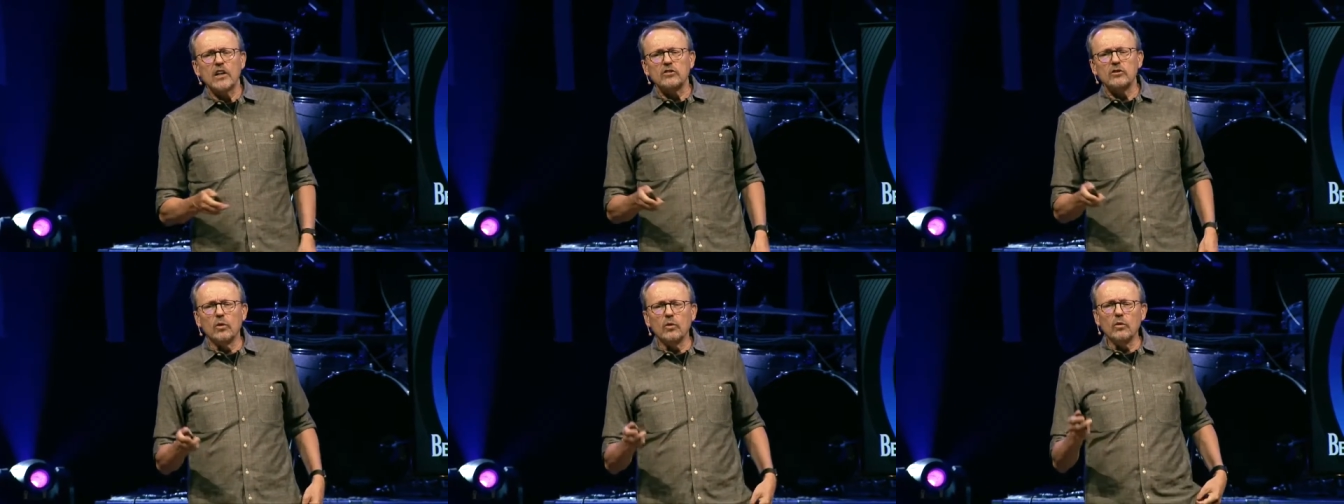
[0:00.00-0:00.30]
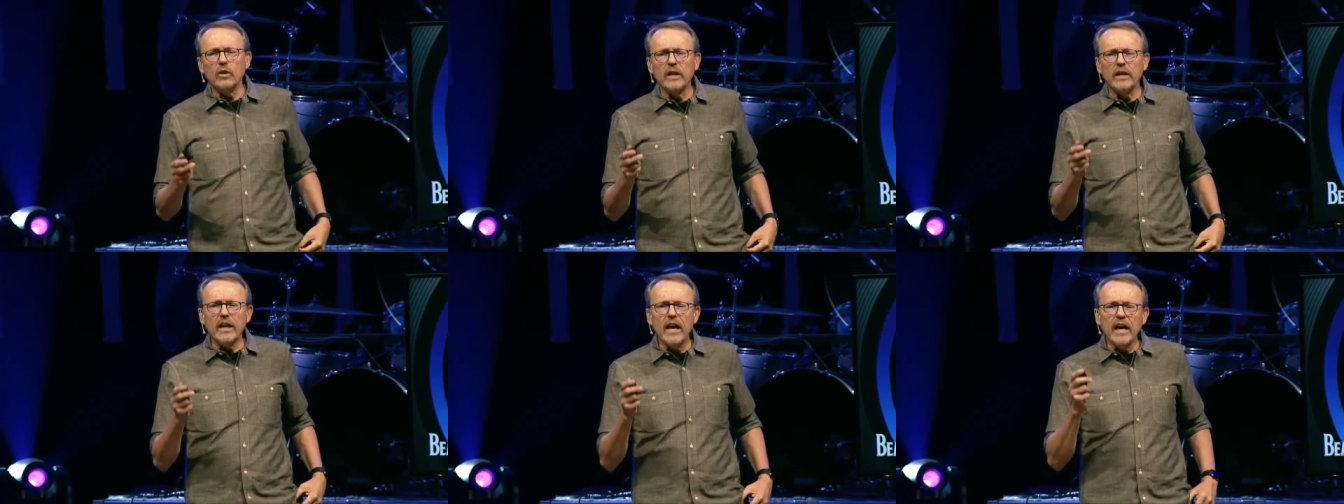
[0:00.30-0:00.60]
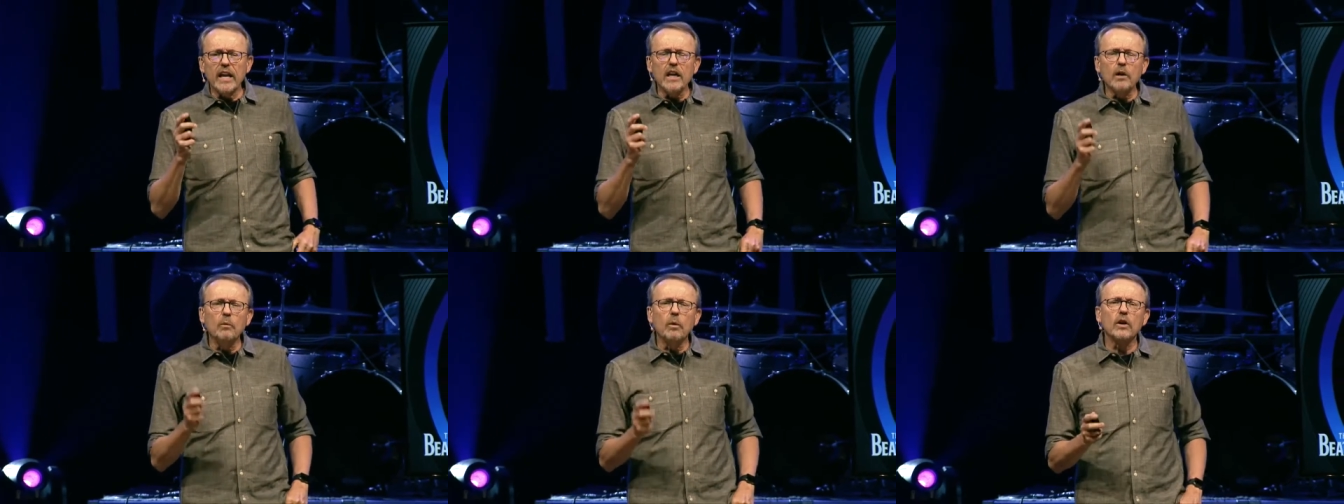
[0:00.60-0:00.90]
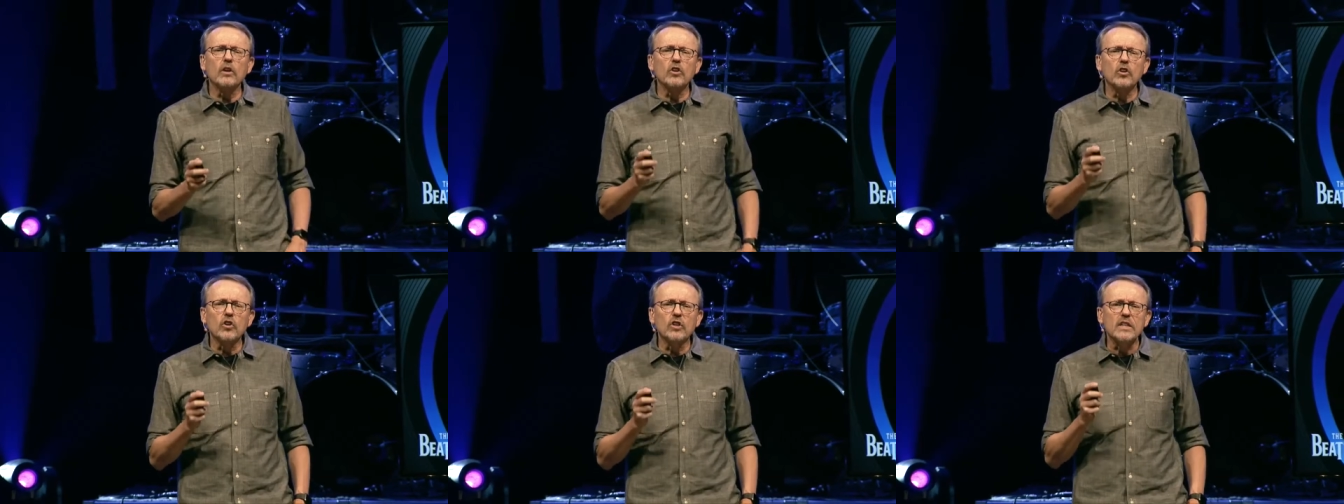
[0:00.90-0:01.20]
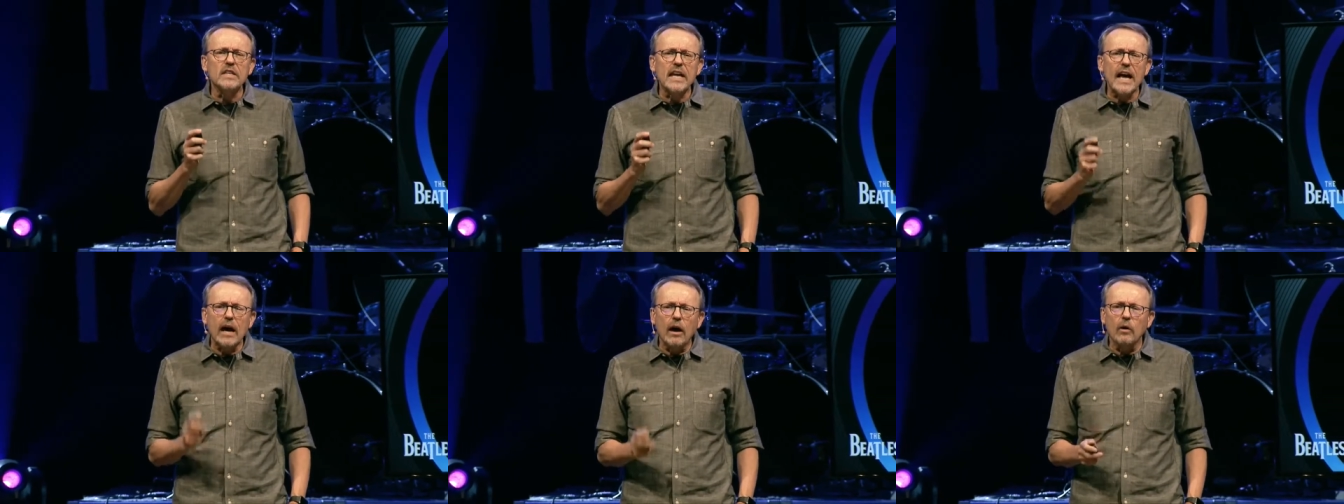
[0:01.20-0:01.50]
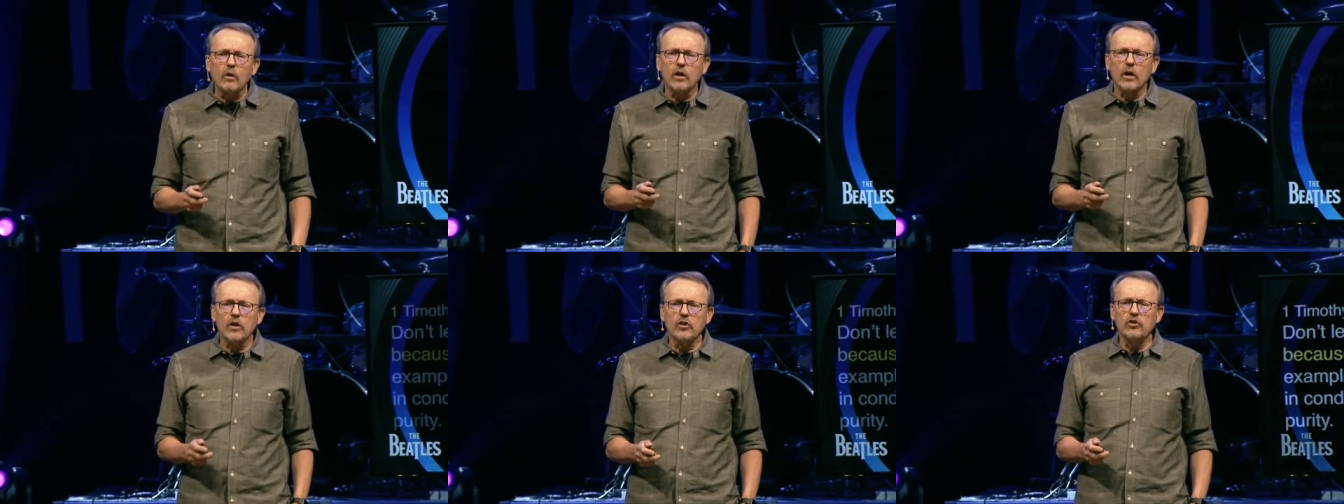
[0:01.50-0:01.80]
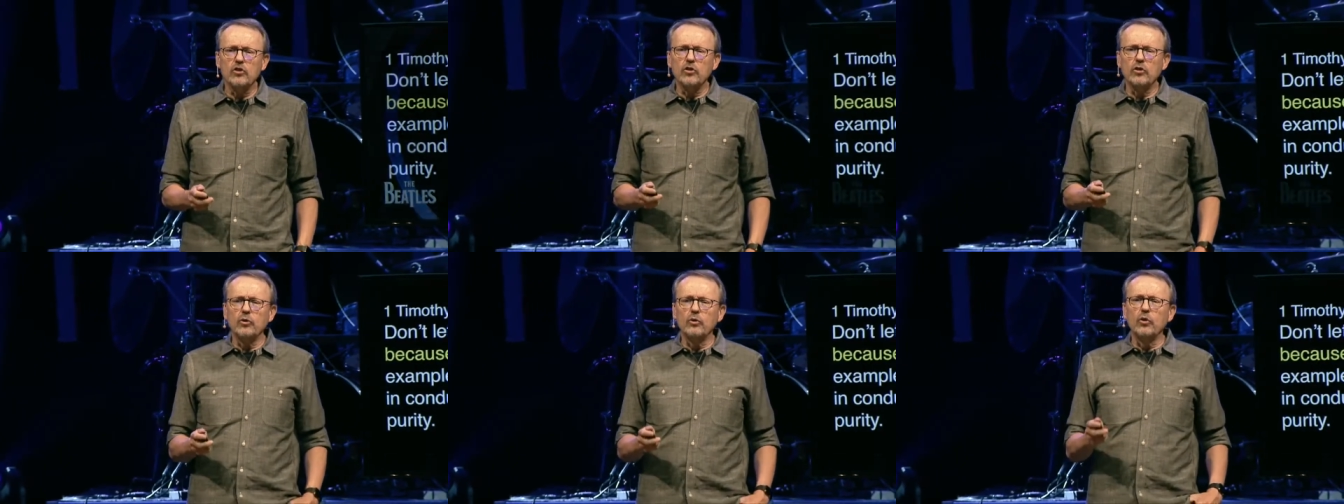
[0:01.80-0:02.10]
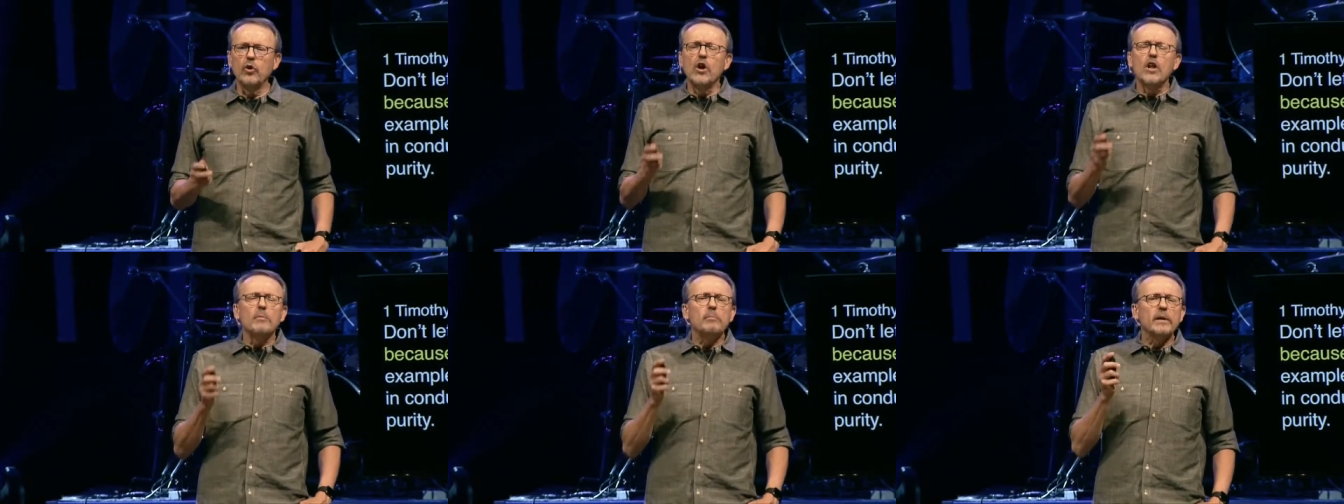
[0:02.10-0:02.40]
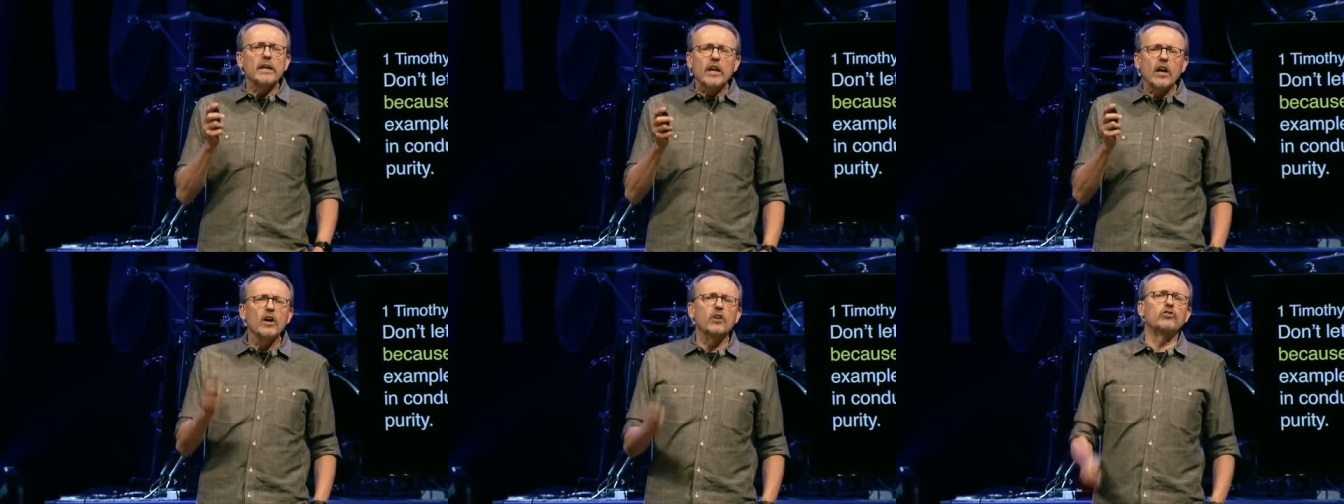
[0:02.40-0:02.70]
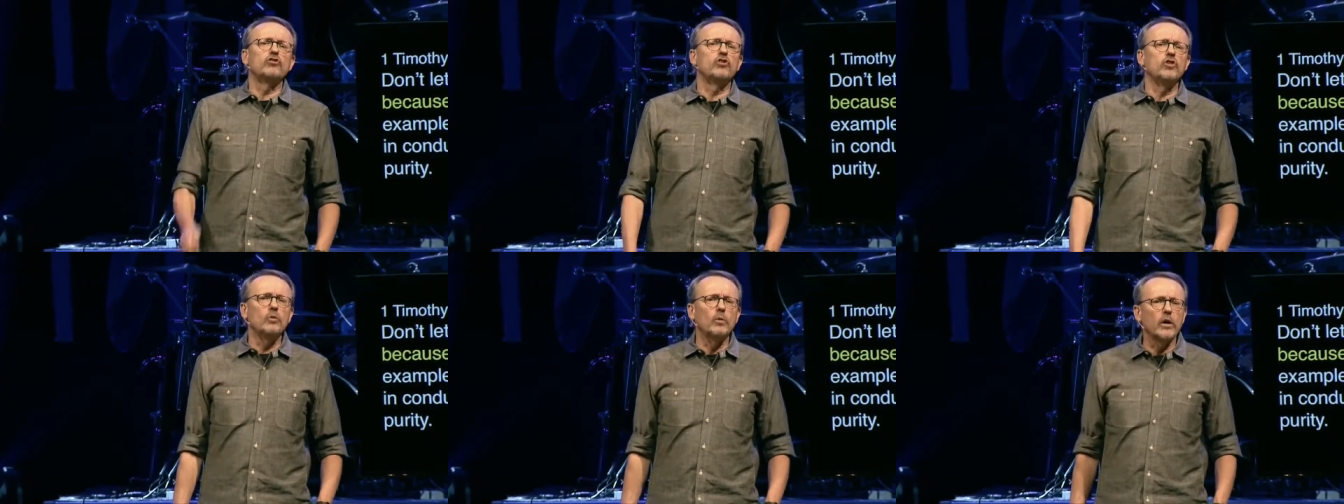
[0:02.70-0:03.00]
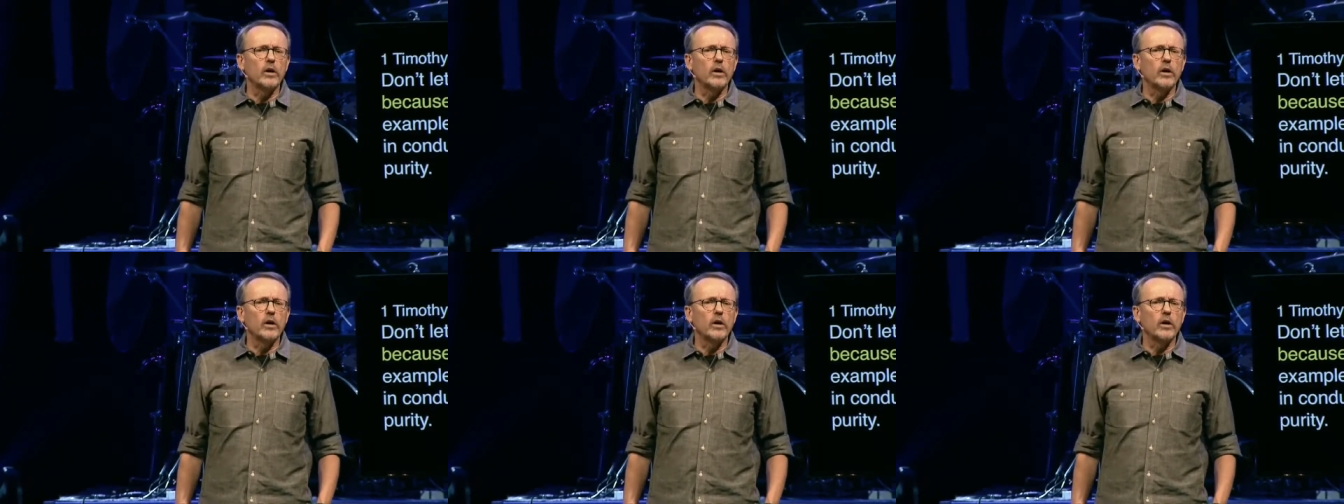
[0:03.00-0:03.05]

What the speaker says: don't let anyone look down on you because you